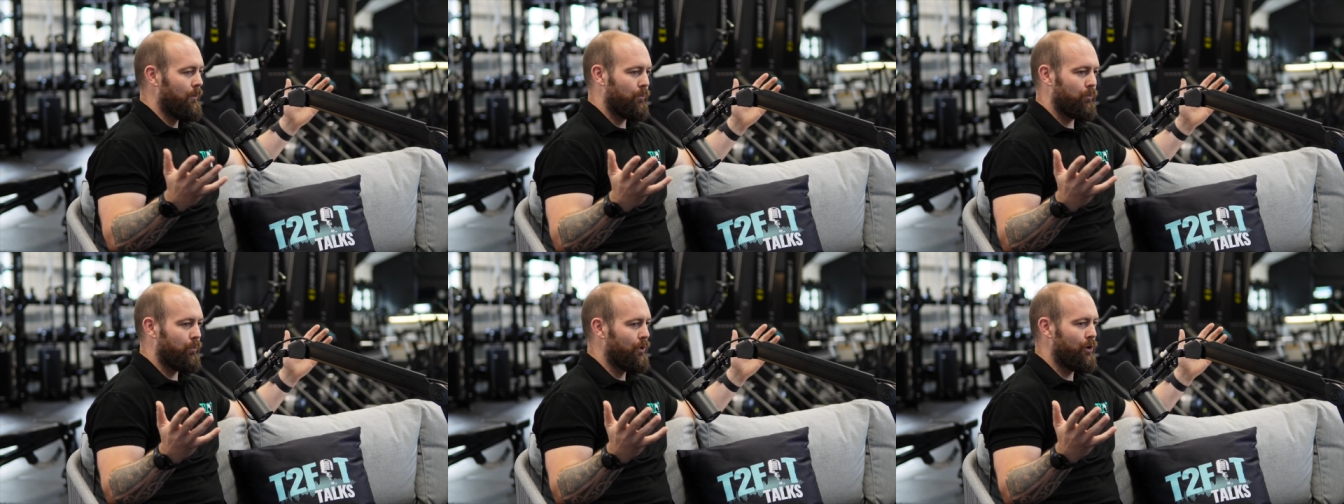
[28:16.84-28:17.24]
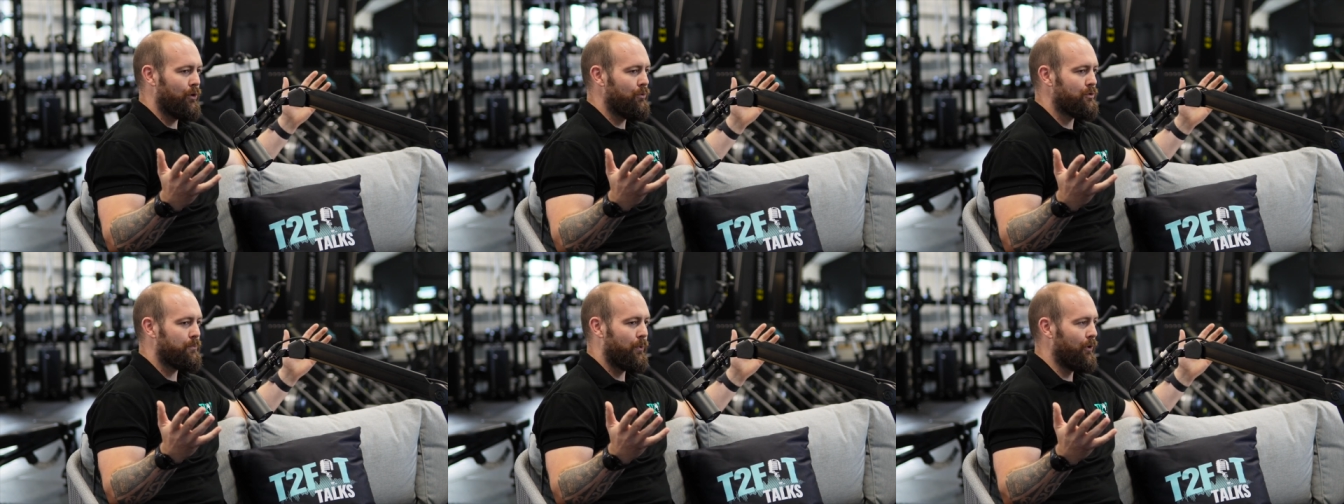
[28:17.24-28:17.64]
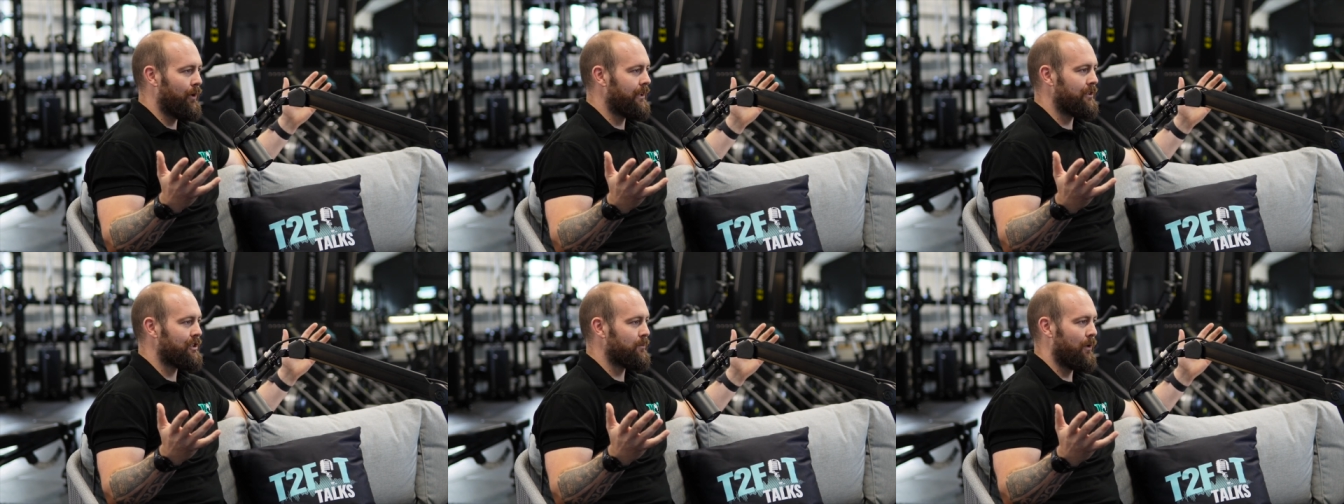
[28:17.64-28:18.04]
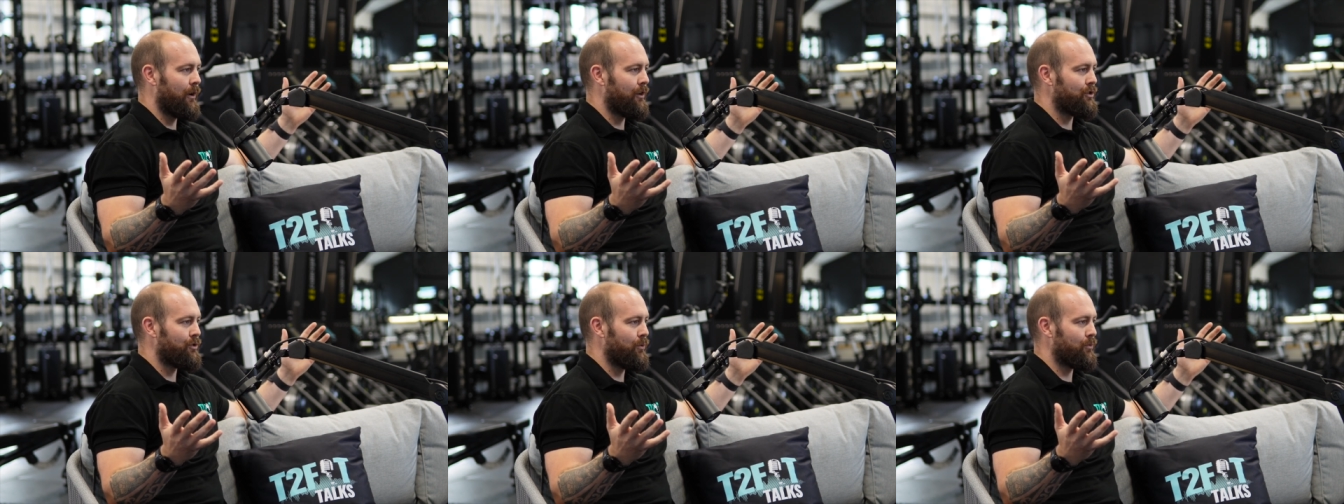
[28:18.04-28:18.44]
Who's putting
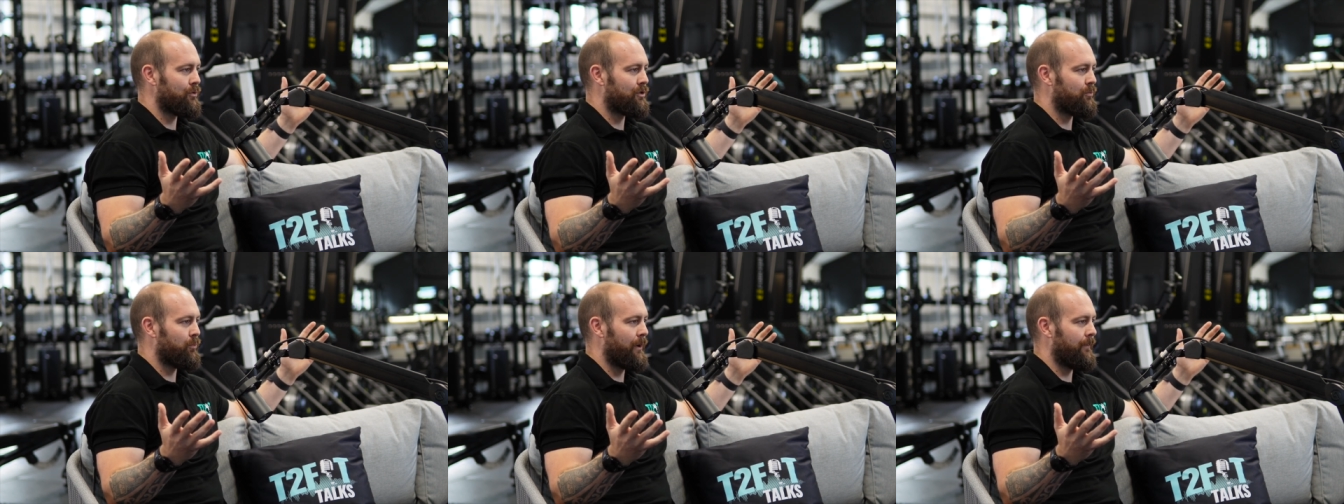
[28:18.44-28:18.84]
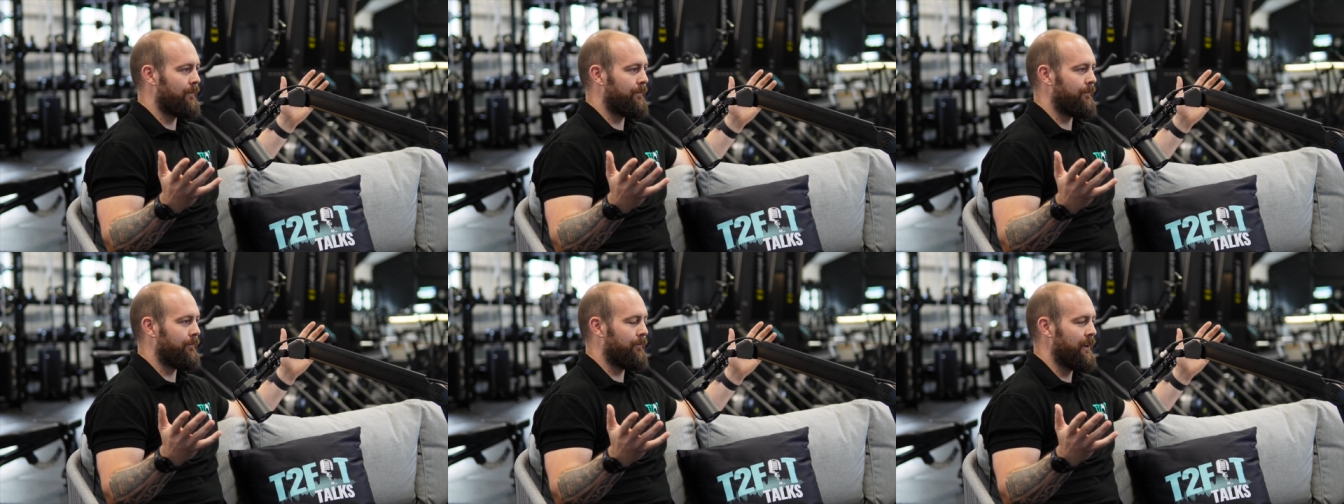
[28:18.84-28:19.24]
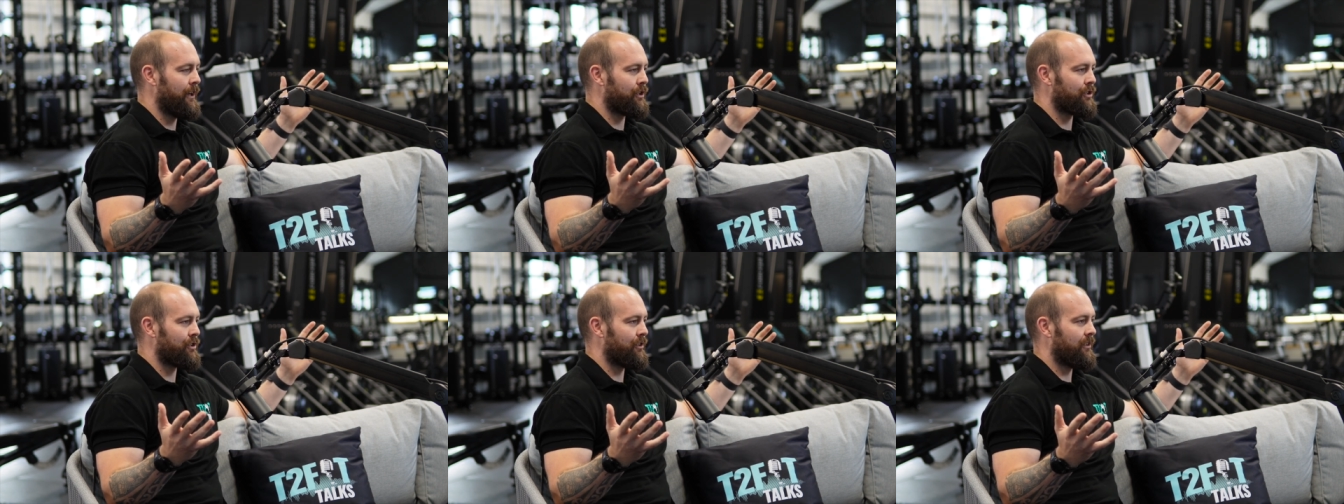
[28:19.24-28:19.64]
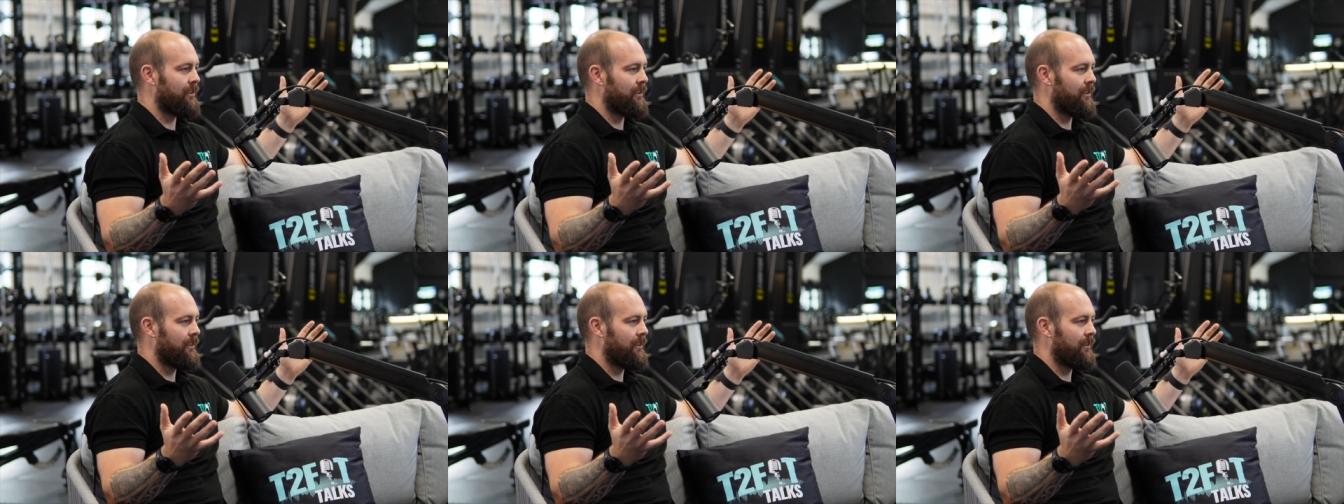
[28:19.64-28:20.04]
tomato sauce with fish?
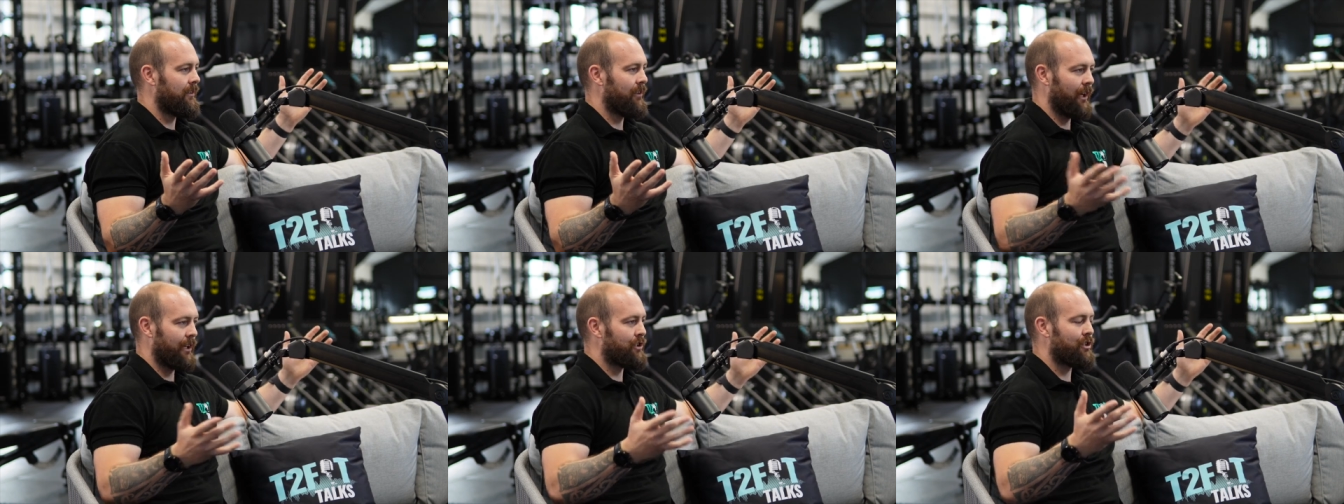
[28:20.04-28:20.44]
Like